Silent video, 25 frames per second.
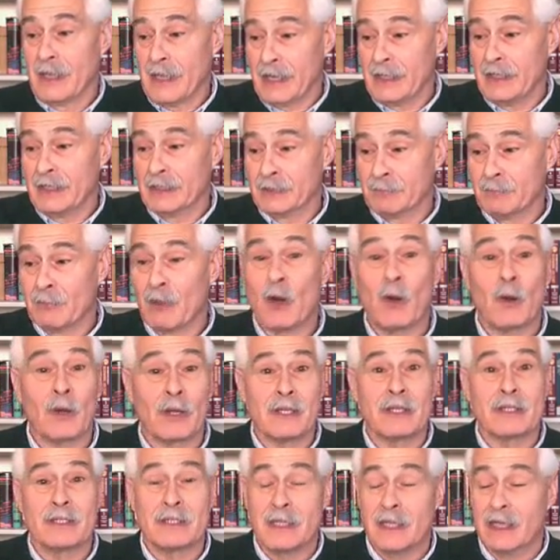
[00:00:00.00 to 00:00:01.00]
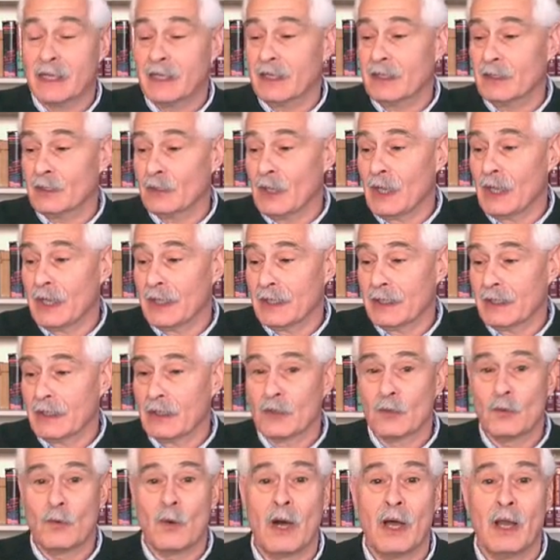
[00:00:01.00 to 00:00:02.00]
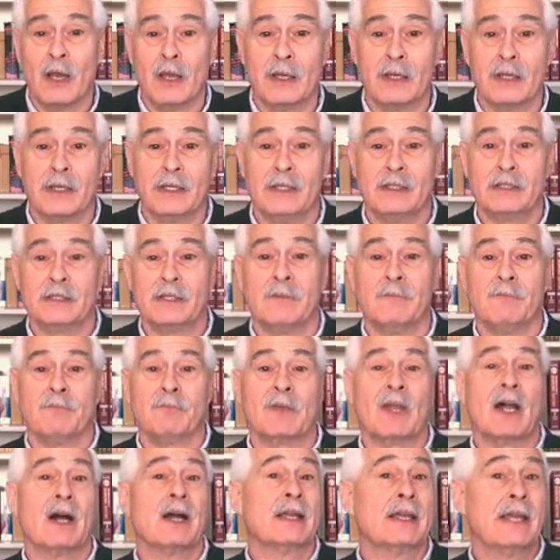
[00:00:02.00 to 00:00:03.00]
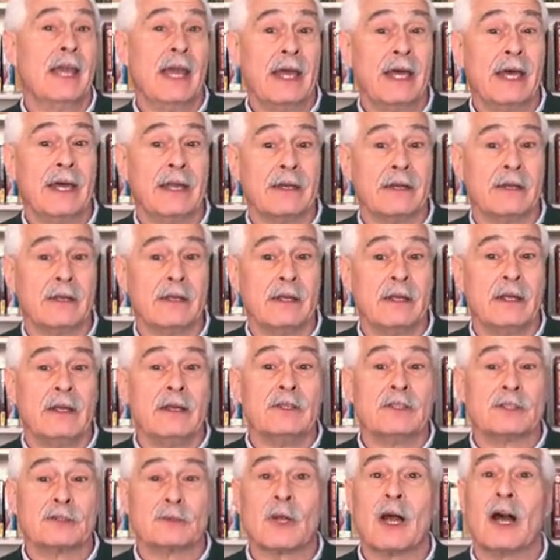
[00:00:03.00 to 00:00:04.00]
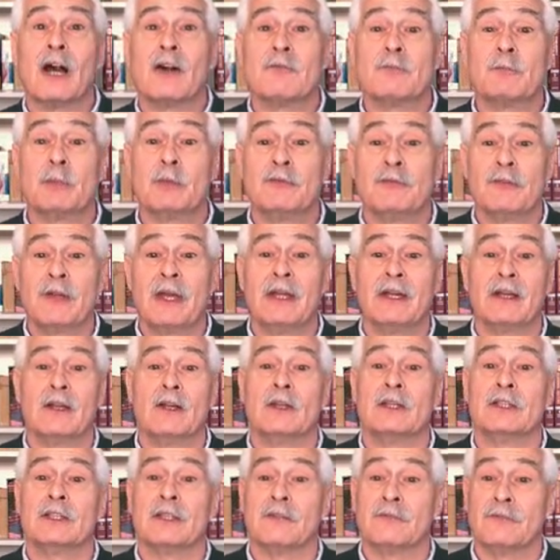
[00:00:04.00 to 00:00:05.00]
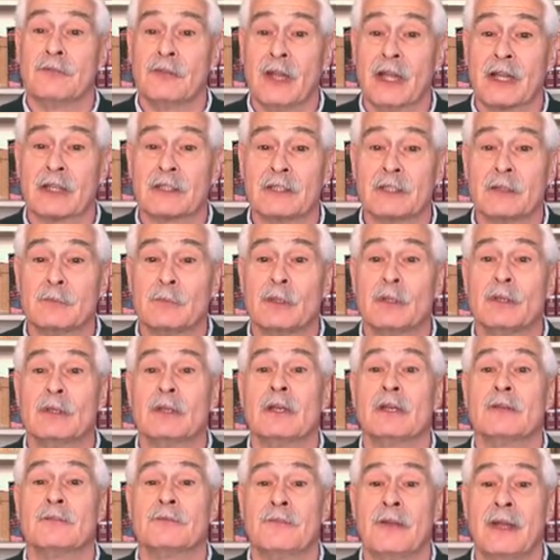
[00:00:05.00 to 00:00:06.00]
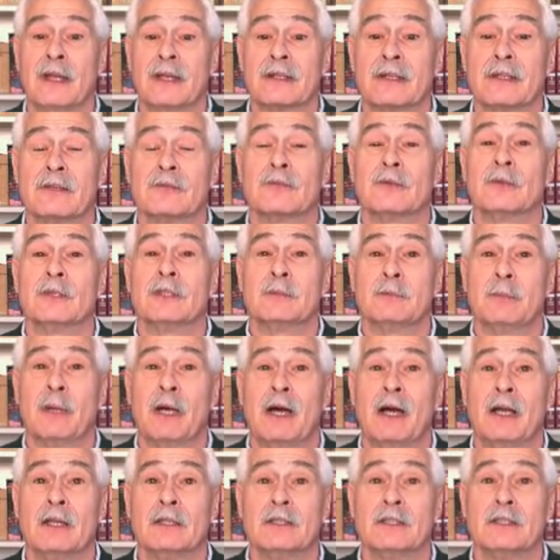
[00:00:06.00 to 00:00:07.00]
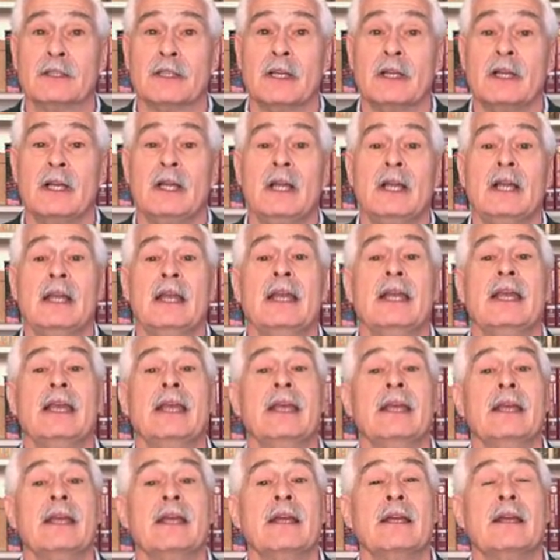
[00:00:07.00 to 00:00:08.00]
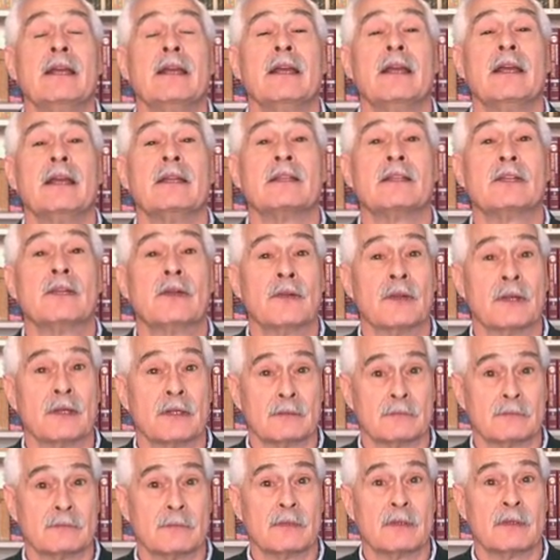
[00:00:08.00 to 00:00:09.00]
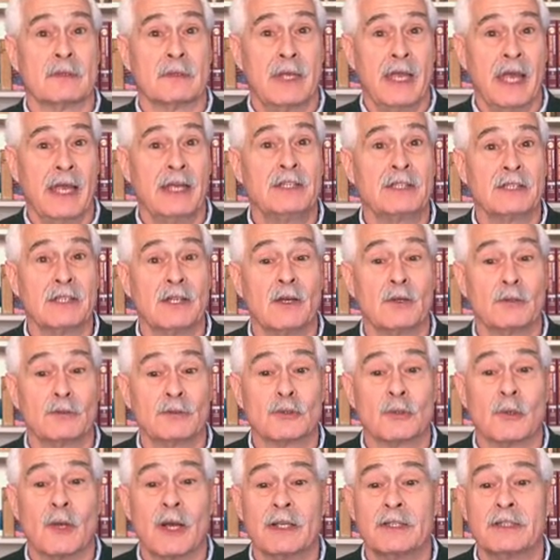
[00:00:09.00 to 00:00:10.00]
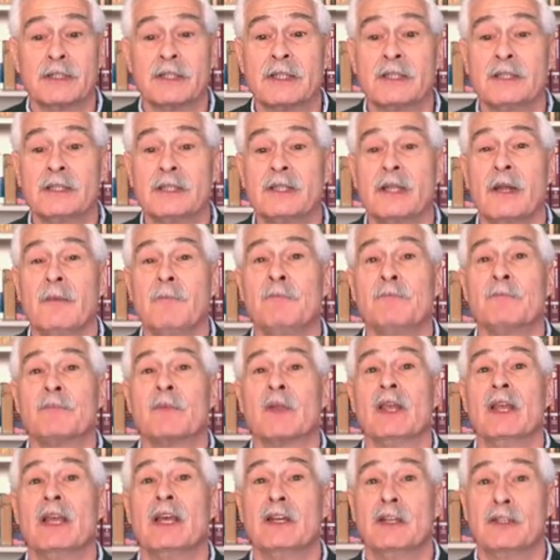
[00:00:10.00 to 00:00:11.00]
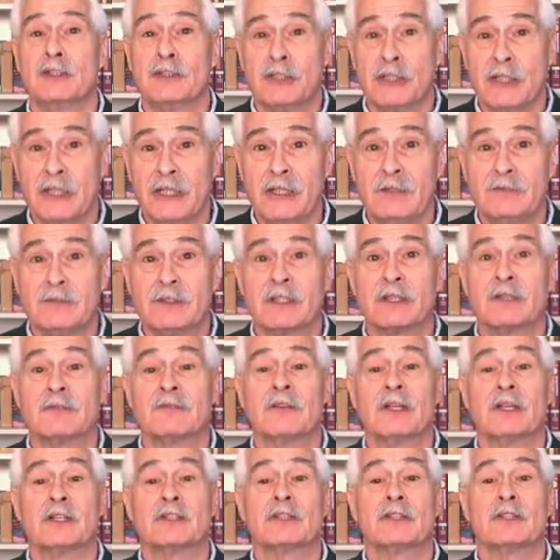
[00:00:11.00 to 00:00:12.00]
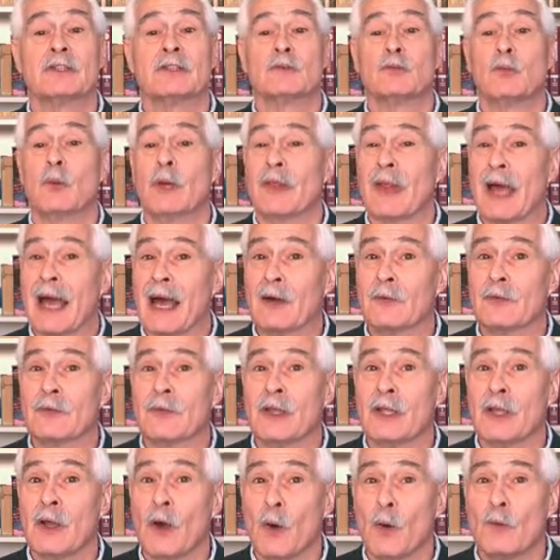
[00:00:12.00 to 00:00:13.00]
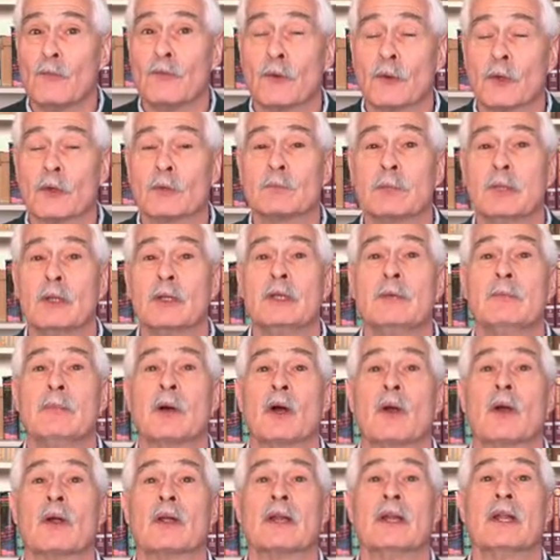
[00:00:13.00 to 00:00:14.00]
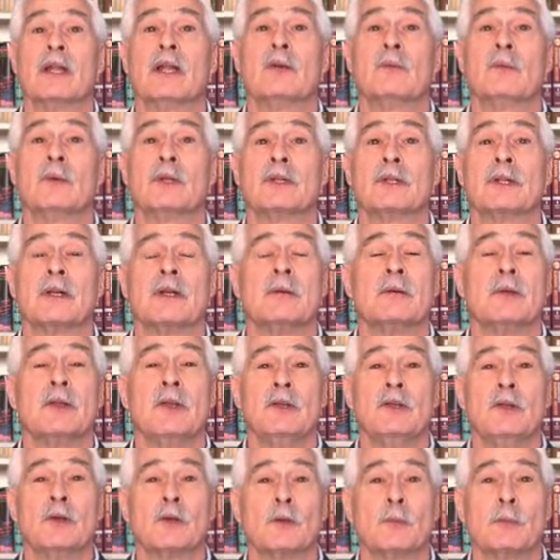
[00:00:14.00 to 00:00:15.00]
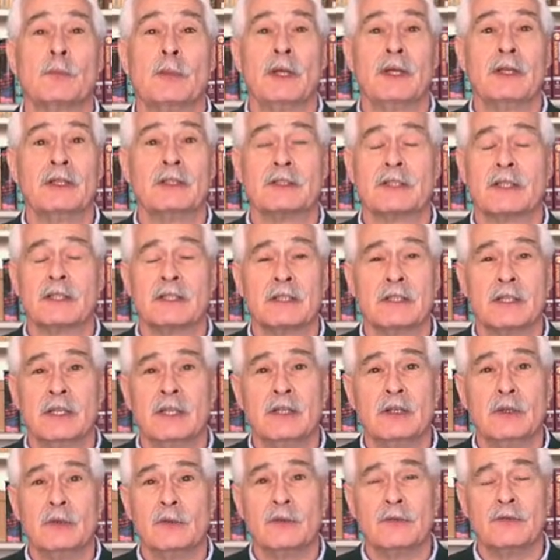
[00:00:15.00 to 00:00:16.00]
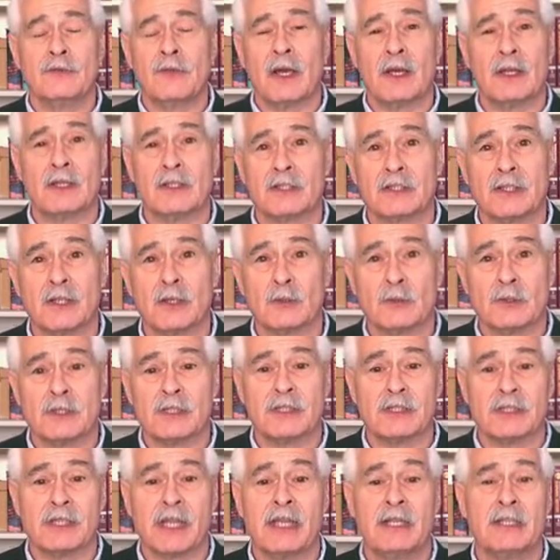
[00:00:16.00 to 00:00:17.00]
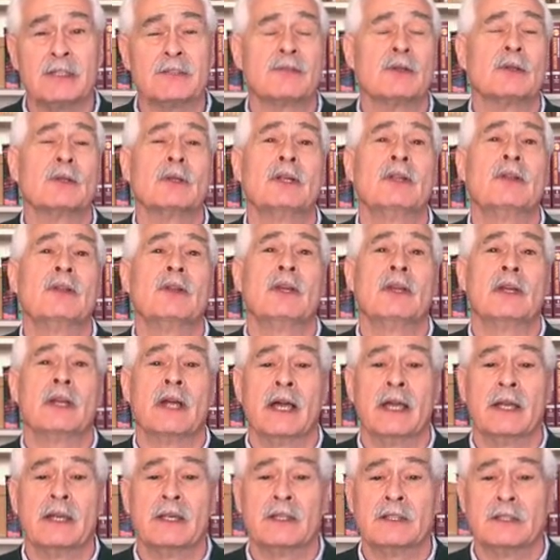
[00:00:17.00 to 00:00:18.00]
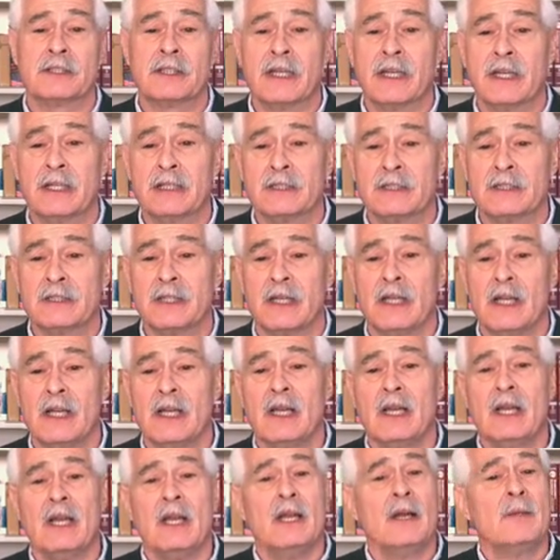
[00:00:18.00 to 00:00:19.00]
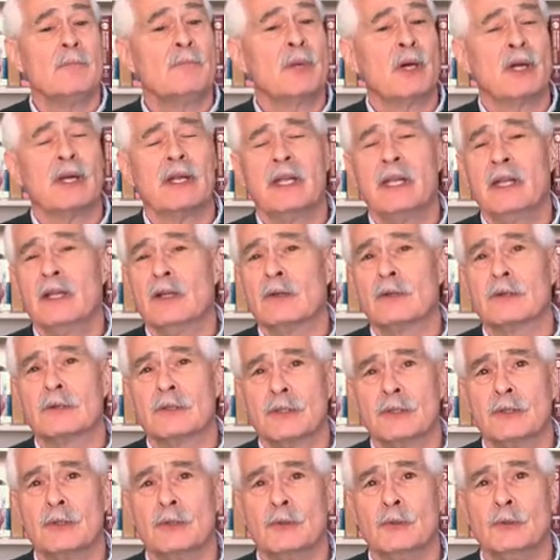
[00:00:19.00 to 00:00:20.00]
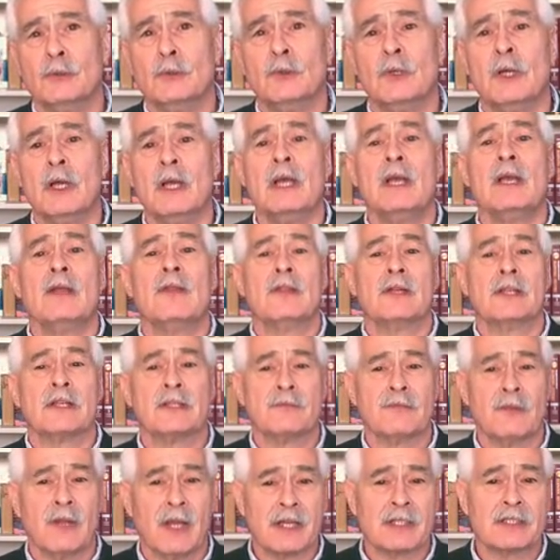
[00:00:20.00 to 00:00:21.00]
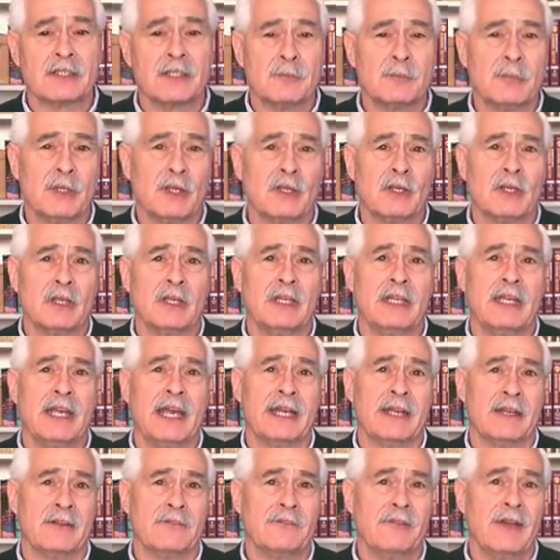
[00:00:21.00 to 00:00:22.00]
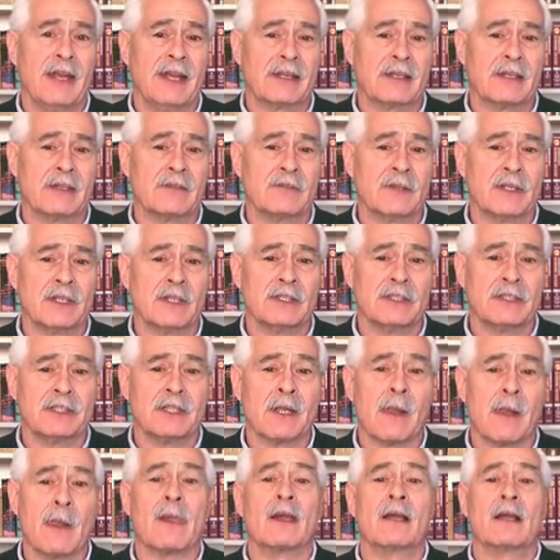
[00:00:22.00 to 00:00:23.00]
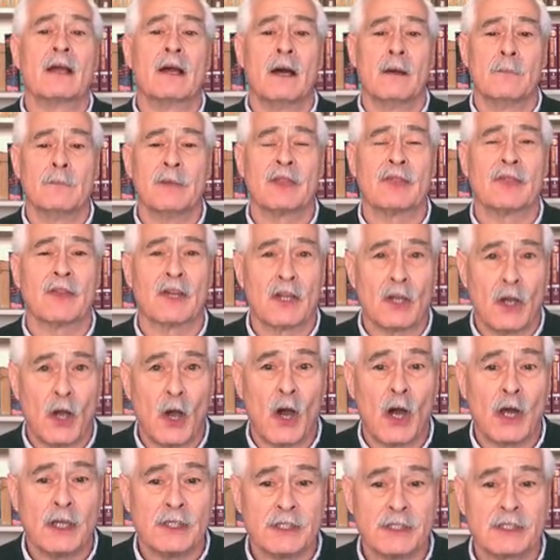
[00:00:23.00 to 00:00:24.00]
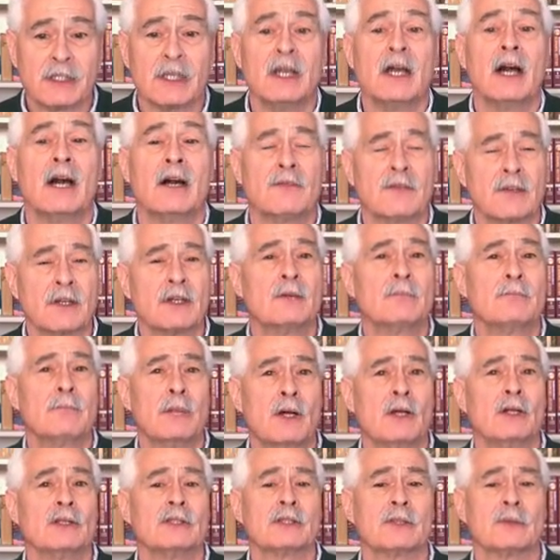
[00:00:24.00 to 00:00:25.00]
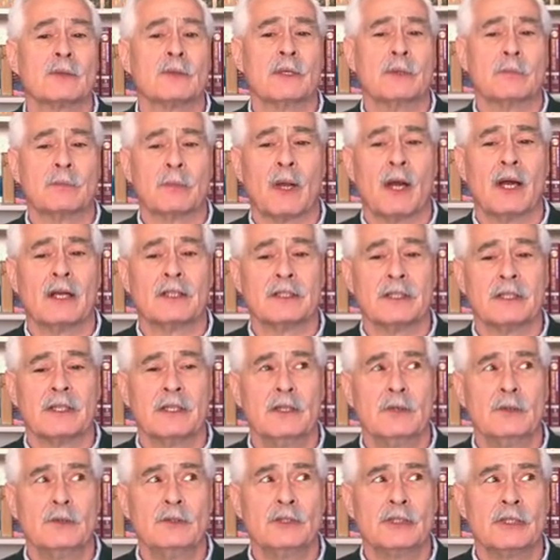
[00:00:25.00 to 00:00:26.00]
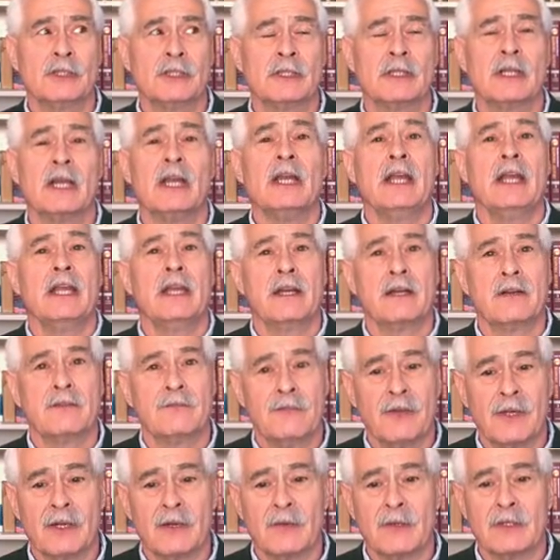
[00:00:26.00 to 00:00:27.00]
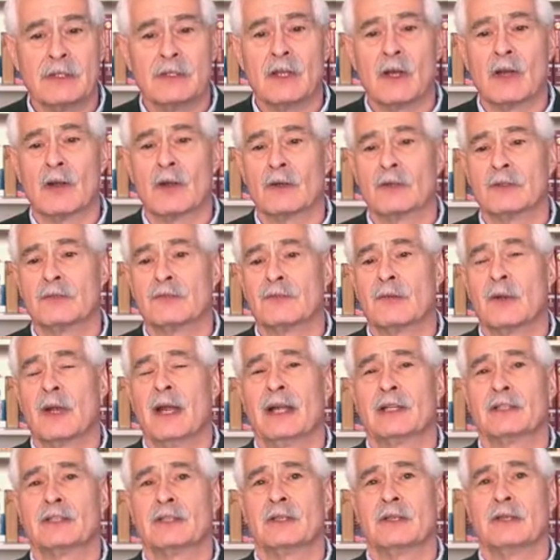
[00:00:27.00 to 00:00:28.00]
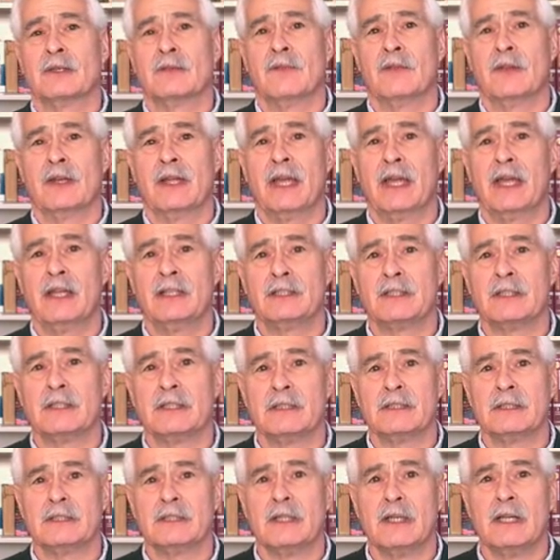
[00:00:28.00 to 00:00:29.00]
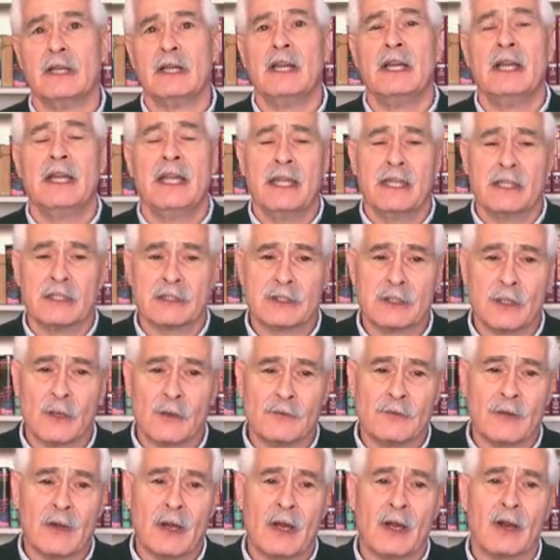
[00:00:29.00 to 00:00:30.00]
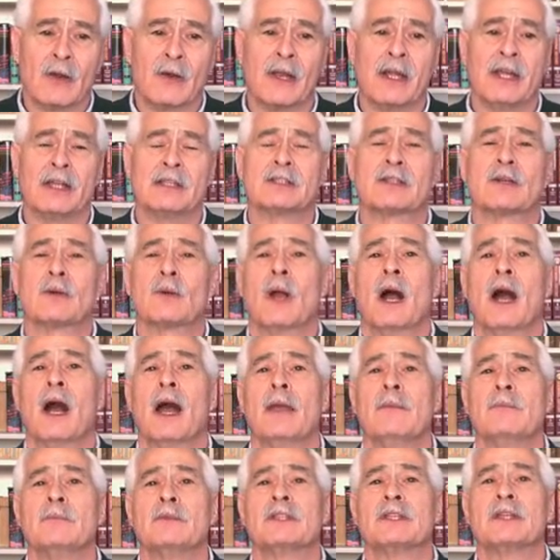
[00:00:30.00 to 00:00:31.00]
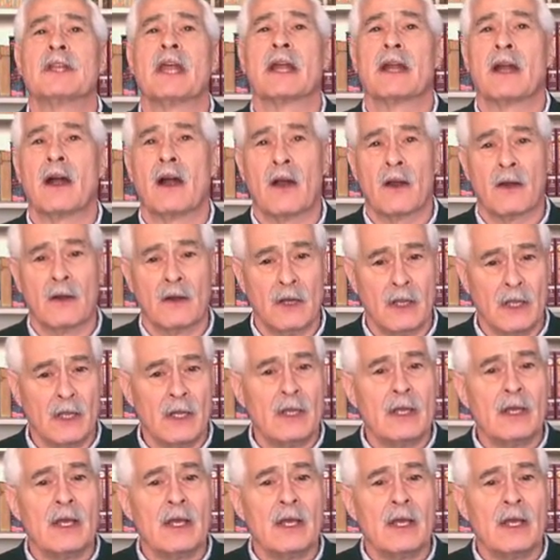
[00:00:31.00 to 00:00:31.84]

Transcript: and its parking ticket-like qualities. Again, Strafbefehl is a flexible, effective response to the caseload crisis. It achieves convictions without the overt plea bargaining, which Europeans continue to find so distasteful in the United States. But here, too, this flexibility and effectiveness come at the cost of compulsory prosecution in a very large fraction of the cases, insofar as crimes that are